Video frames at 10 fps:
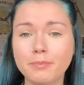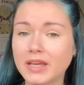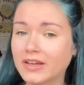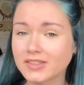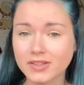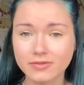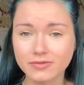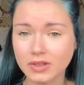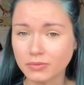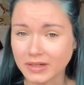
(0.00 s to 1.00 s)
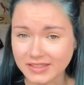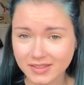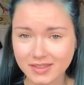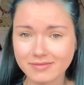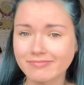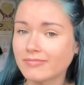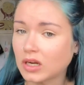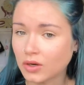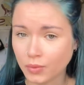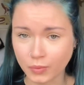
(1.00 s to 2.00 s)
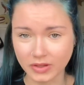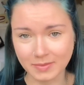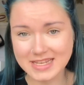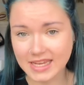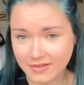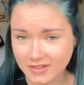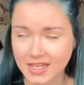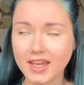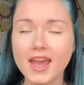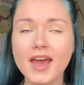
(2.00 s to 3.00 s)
because of the risk with my safety.